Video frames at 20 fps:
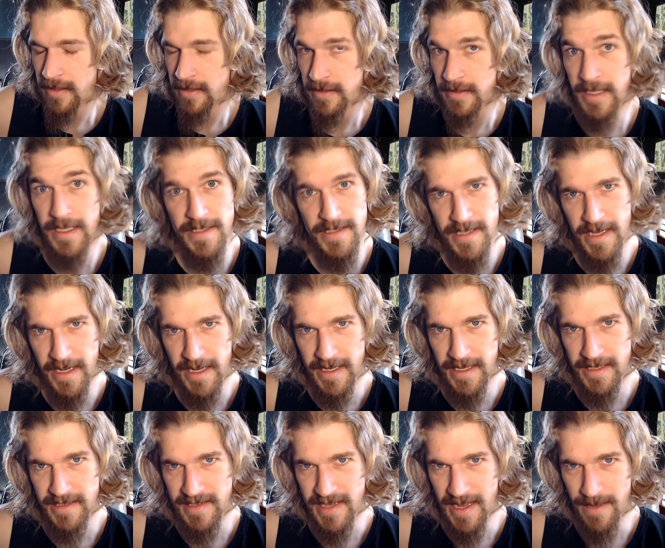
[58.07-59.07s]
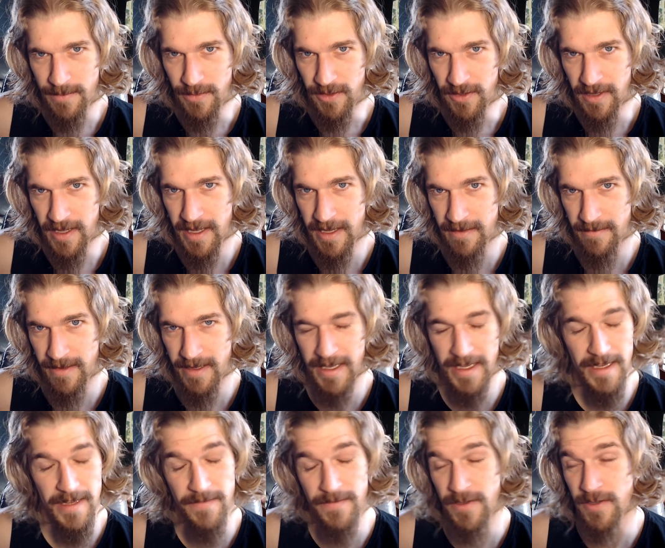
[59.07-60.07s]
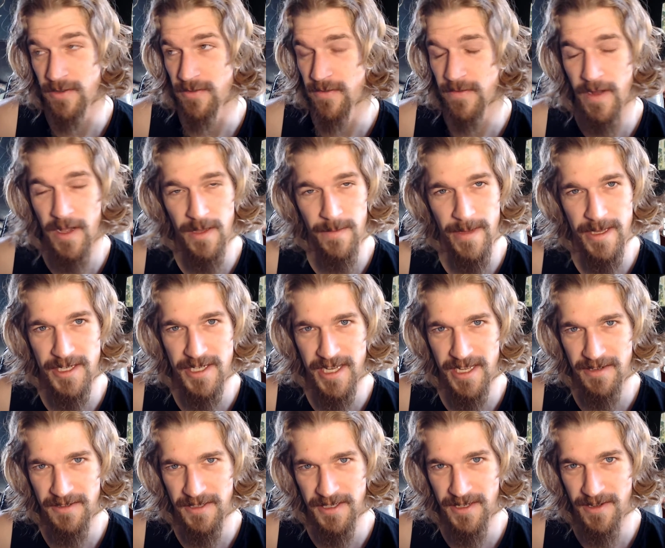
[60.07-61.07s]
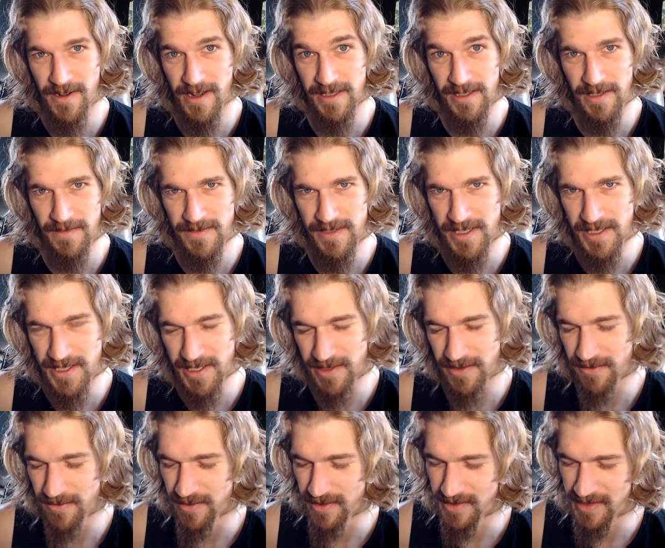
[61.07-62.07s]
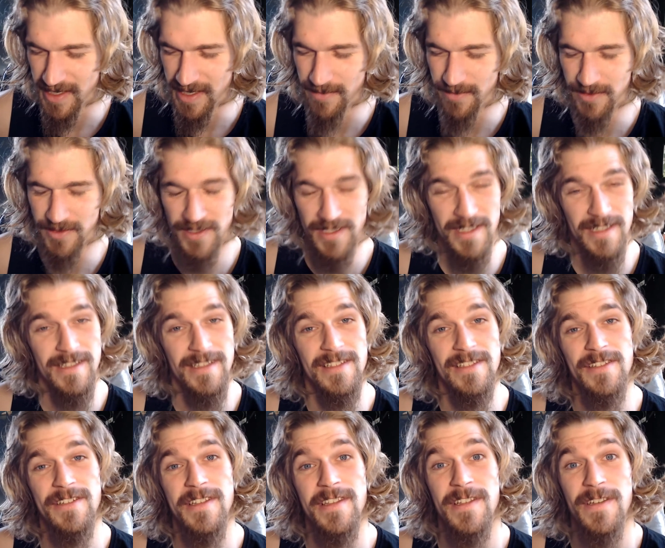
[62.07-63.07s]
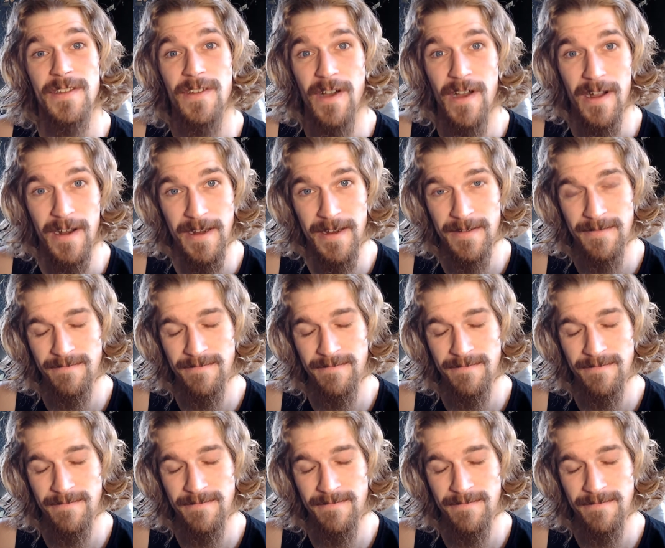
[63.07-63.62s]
Let's take an example. If you follow my channel, you know I love teaching through examples. Let's look at the dog.